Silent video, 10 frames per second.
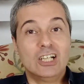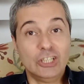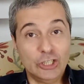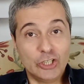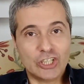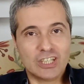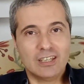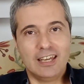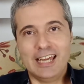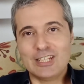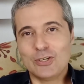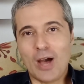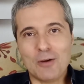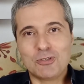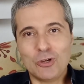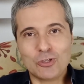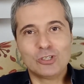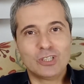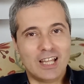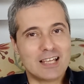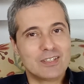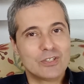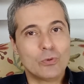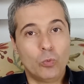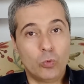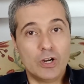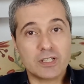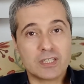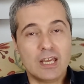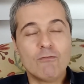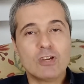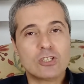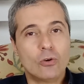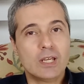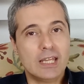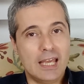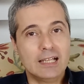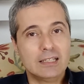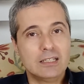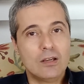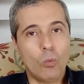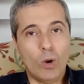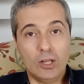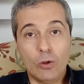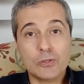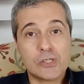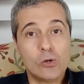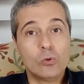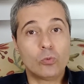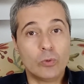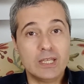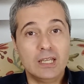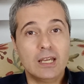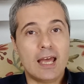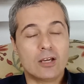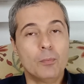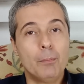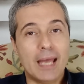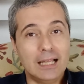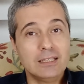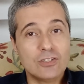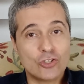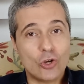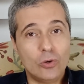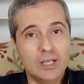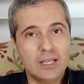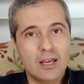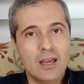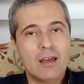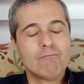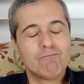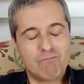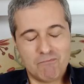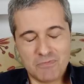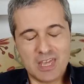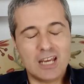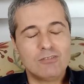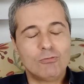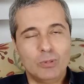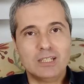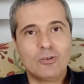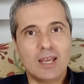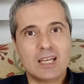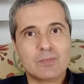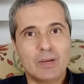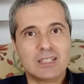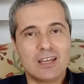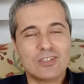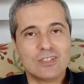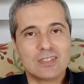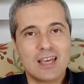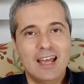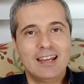a look into how social classes worked in Victorian England while also reading a compelling story, then read Great Expectations.